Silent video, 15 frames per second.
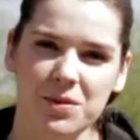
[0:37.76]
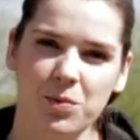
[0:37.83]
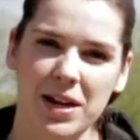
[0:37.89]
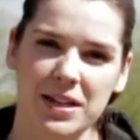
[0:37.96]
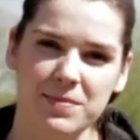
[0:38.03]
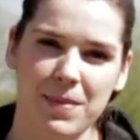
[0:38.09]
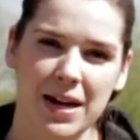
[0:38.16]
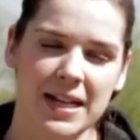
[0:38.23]

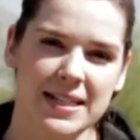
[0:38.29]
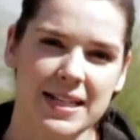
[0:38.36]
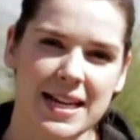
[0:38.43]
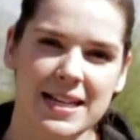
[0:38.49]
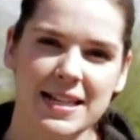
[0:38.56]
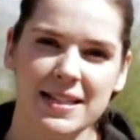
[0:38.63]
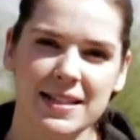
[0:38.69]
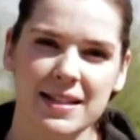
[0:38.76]
wedding
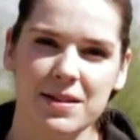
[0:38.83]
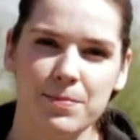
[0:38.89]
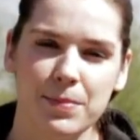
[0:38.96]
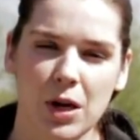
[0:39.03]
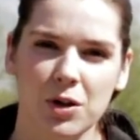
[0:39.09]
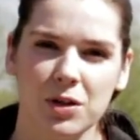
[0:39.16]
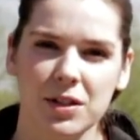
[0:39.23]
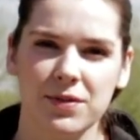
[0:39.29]
magazines and
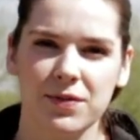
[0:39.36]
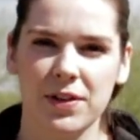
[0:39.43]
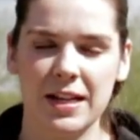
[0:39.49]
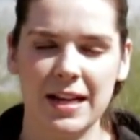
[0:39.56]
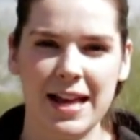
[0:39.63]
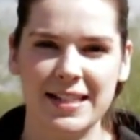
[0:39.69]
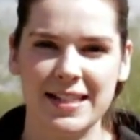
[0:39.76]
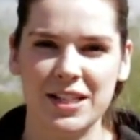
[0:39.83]
blogs for the
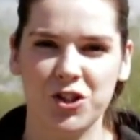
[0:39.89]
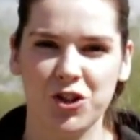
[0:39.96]
latest